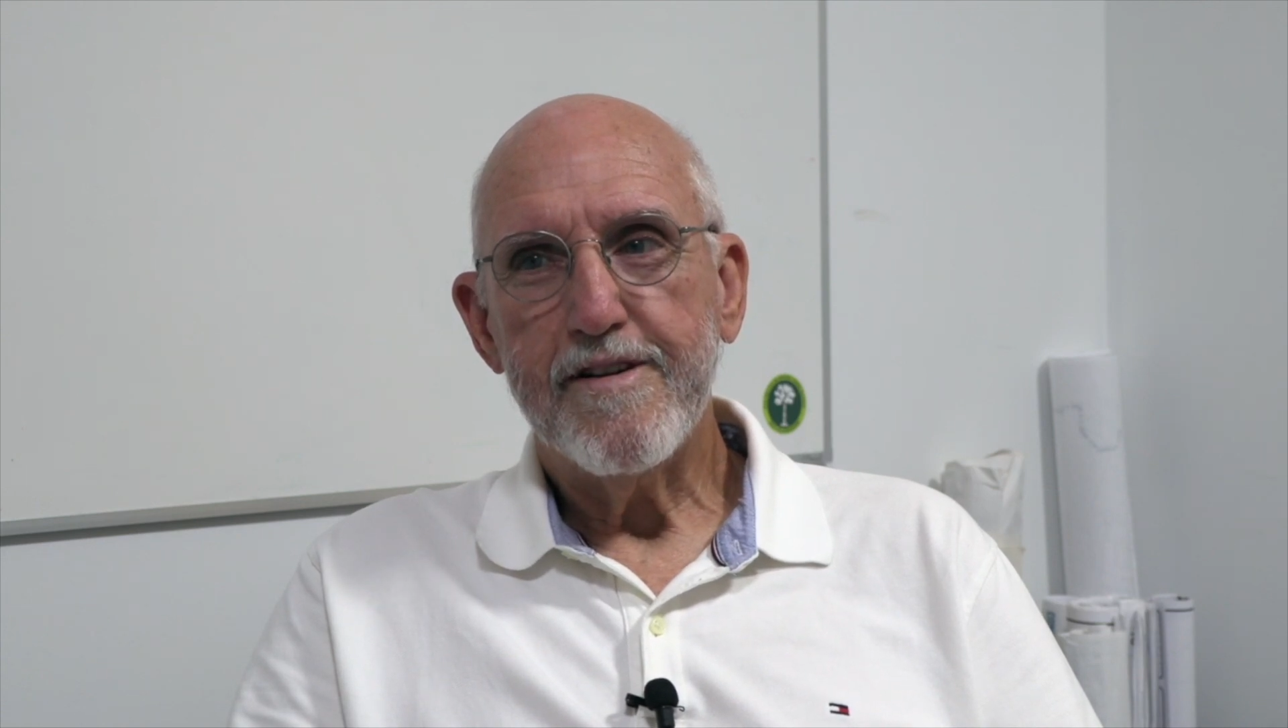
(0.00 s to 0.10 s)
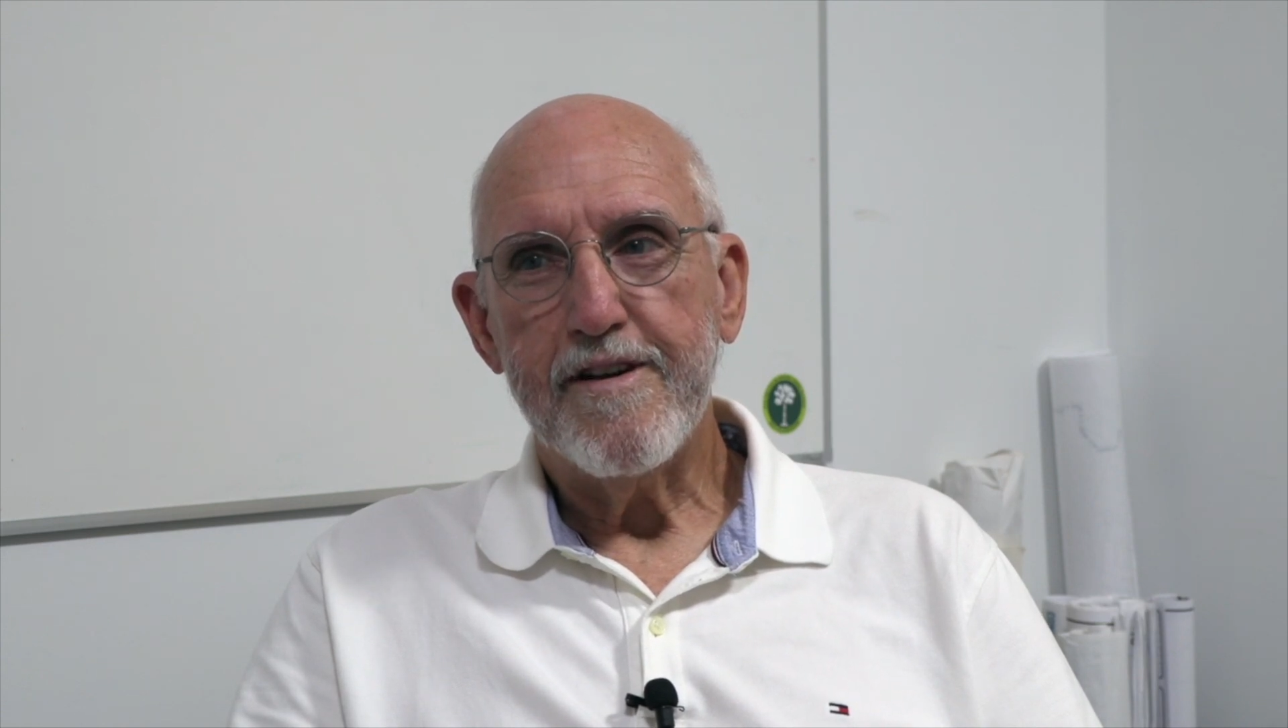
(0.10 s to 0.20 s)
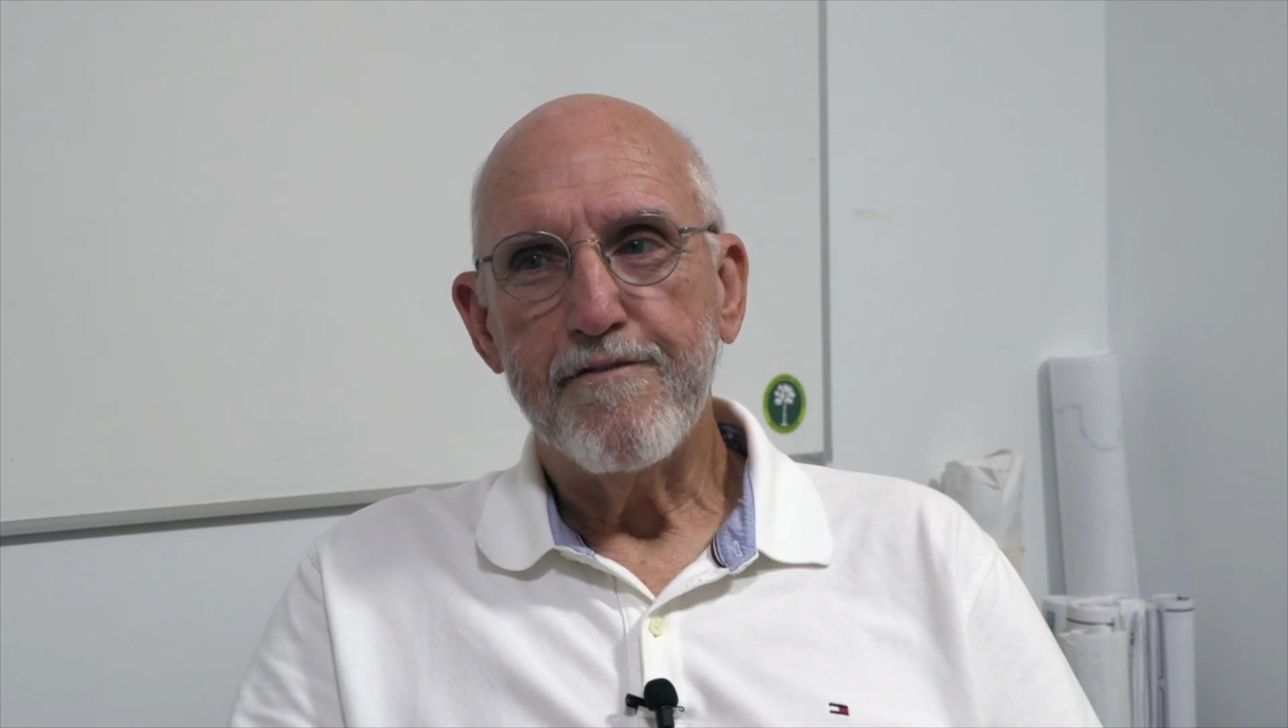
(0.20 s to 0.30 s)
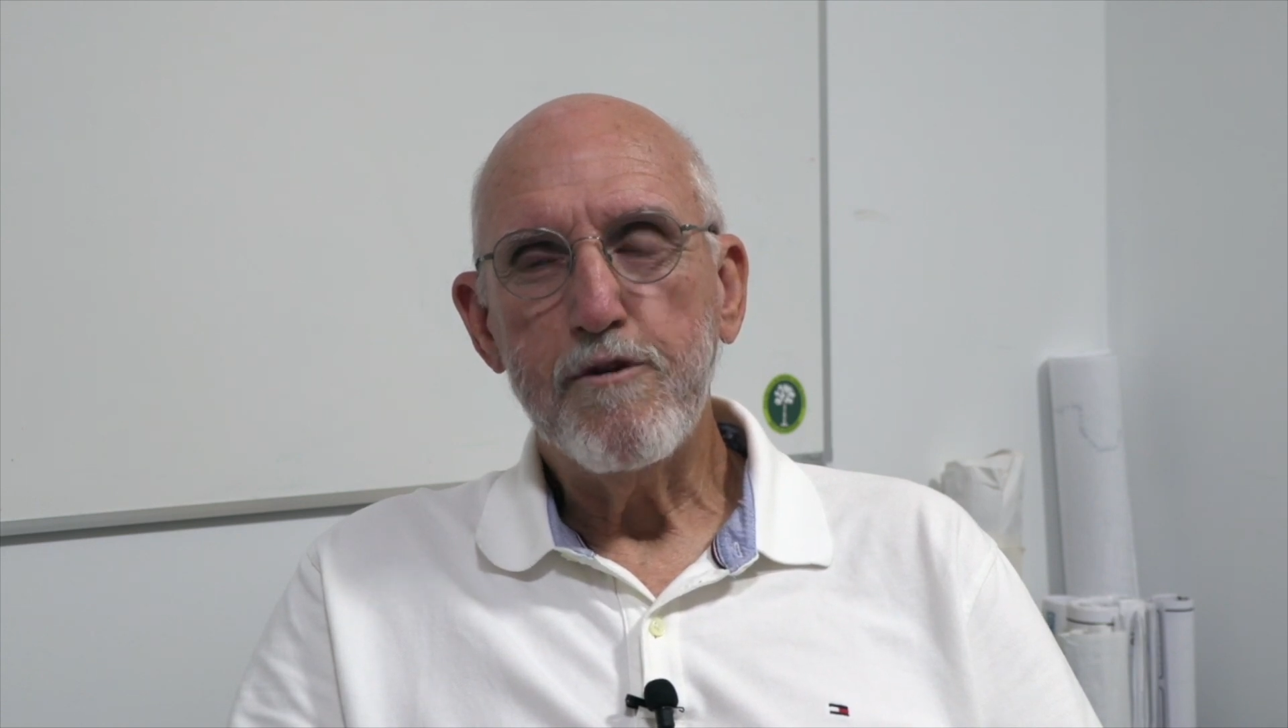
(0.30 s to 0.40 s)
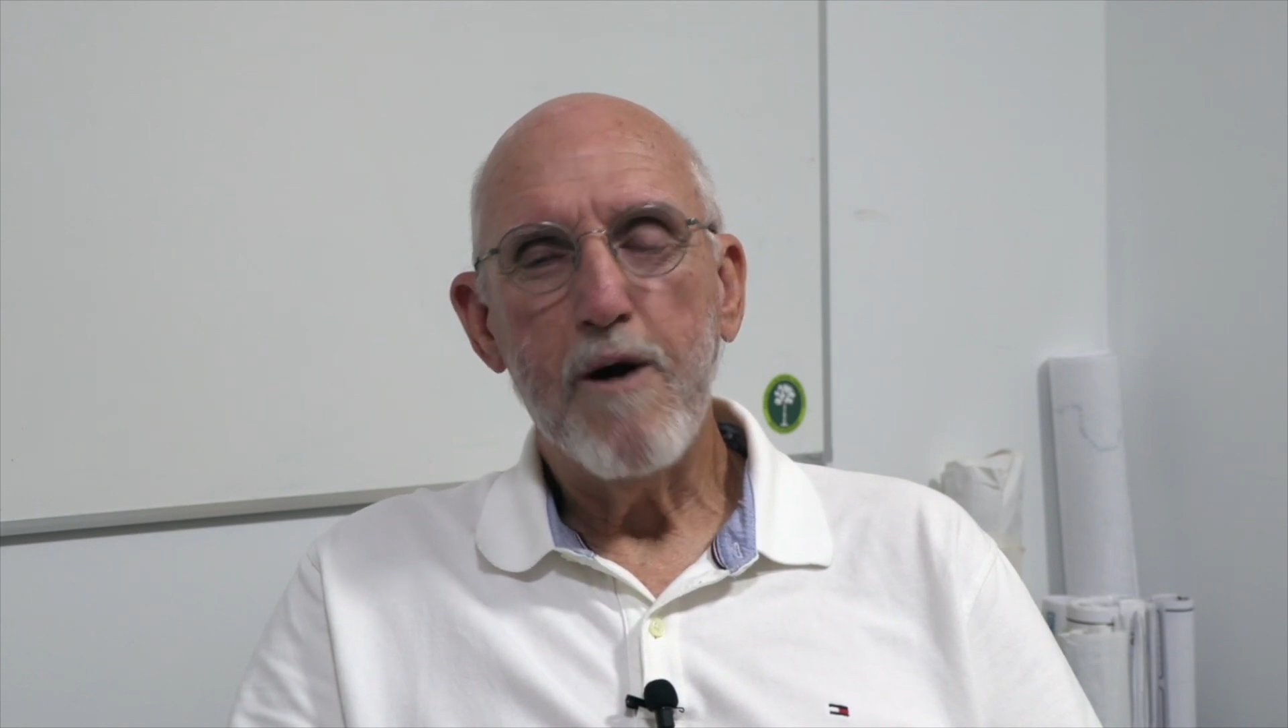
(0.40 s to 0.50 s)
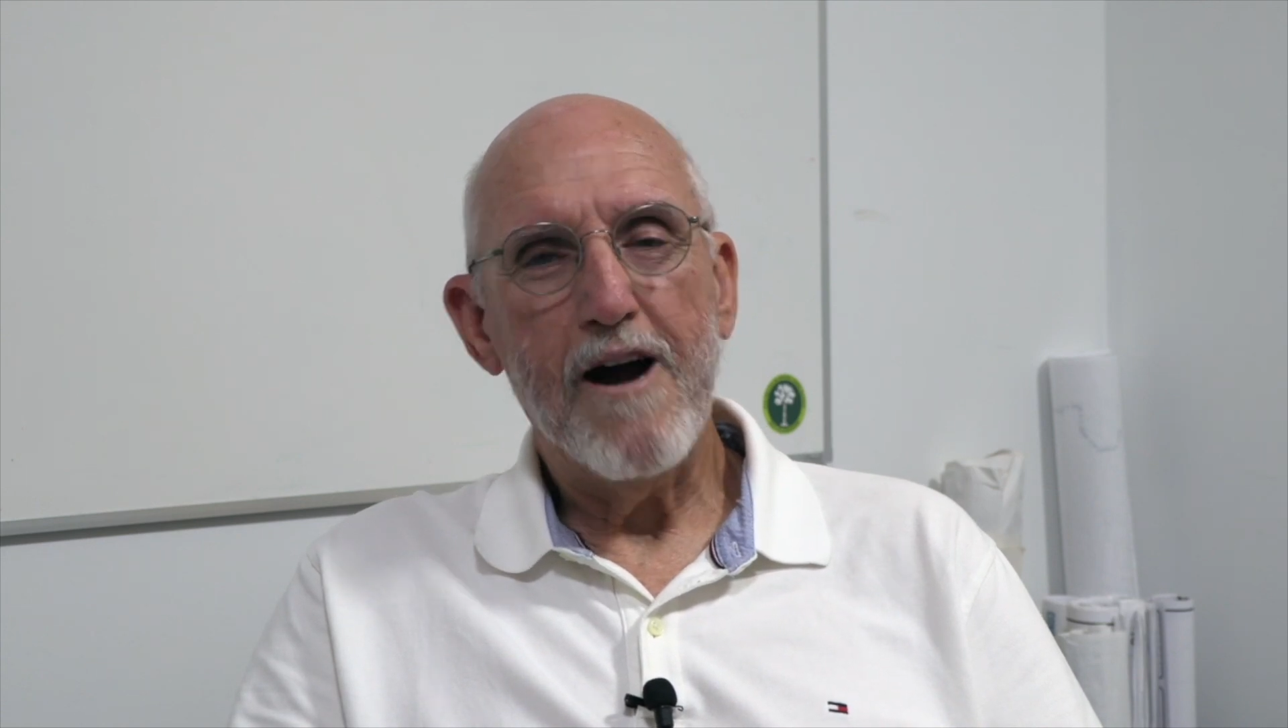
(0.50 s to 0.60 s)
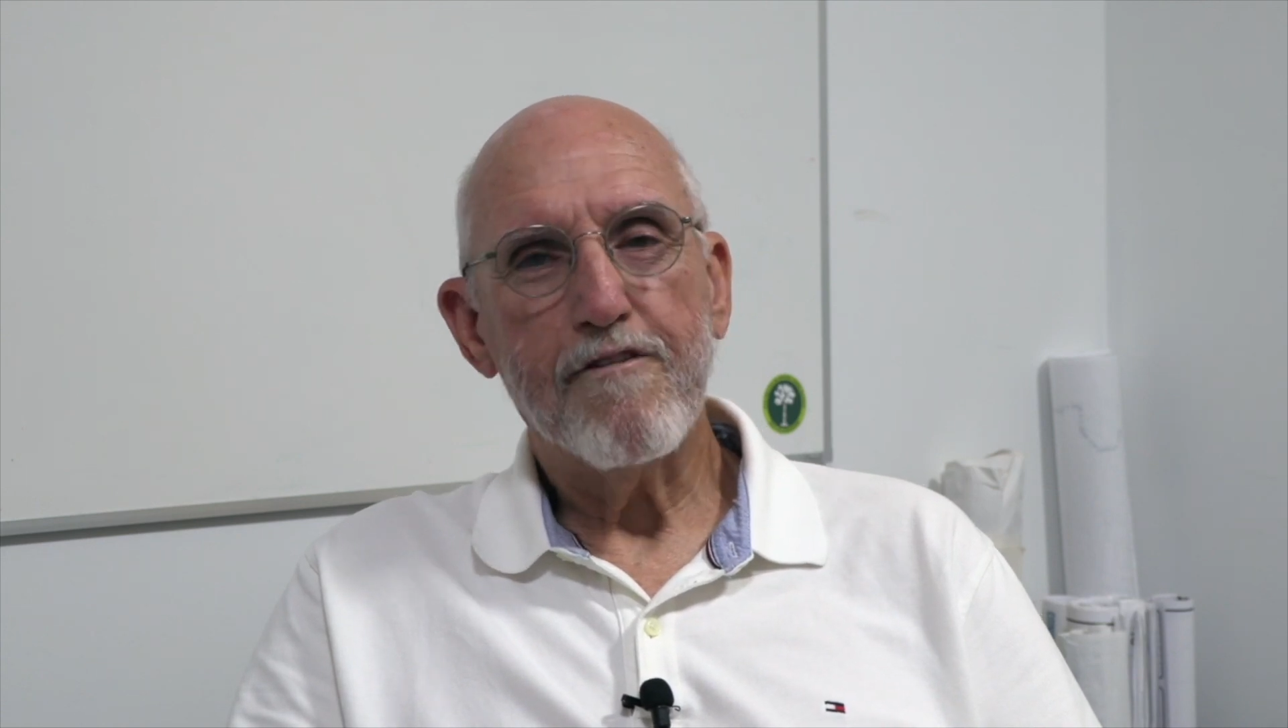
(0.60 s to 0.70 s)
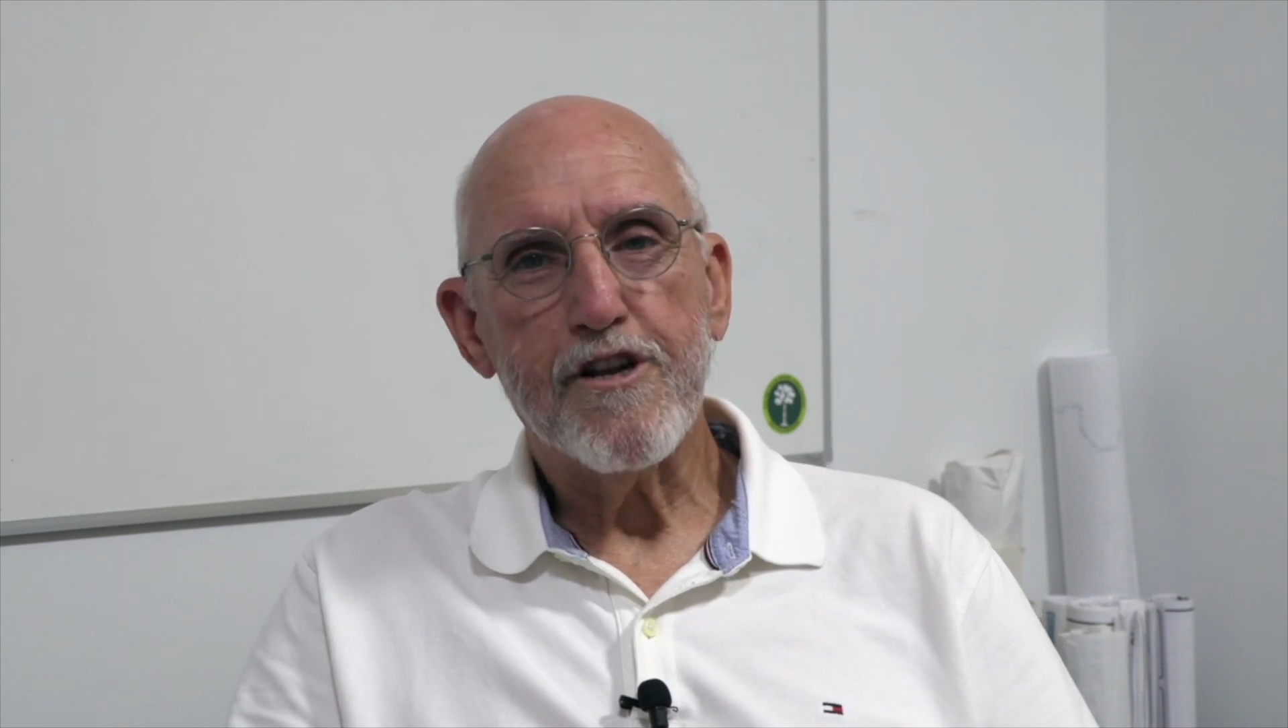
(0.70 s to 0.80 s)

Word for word: if you have